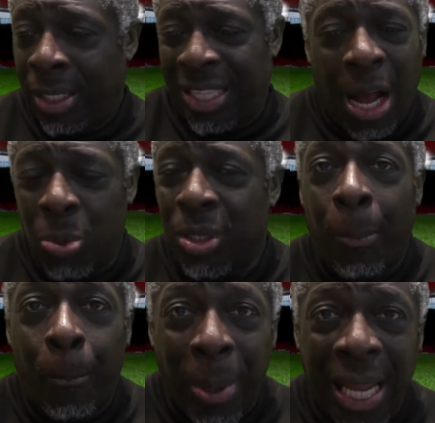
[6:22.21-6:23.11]
That was a
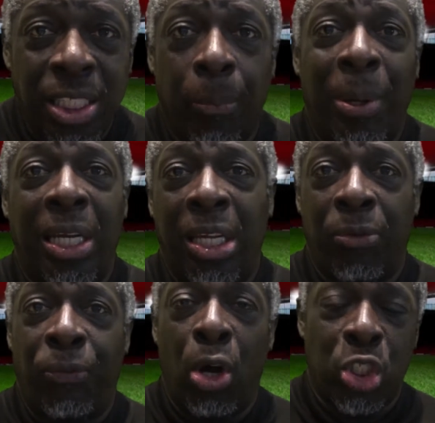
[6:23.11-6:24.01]
blatant penalty, the
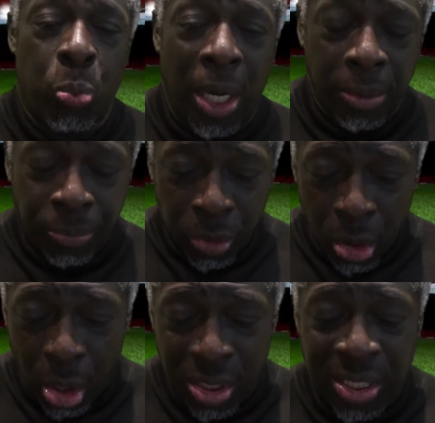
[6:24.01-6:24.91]
first one
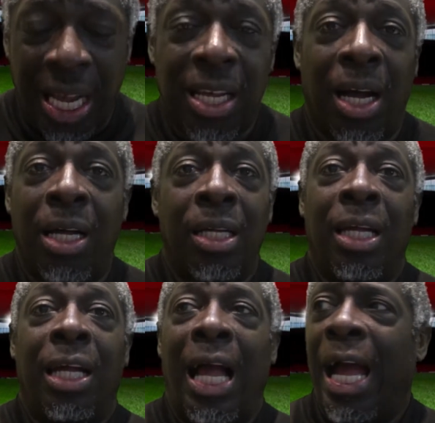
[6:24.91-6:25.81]
on Saka,
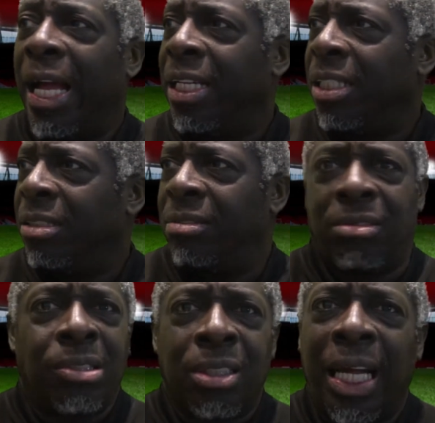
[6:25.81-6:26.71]
and
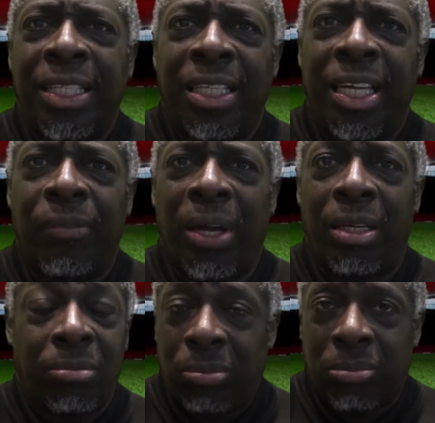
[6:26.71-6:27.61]
they didn't give it.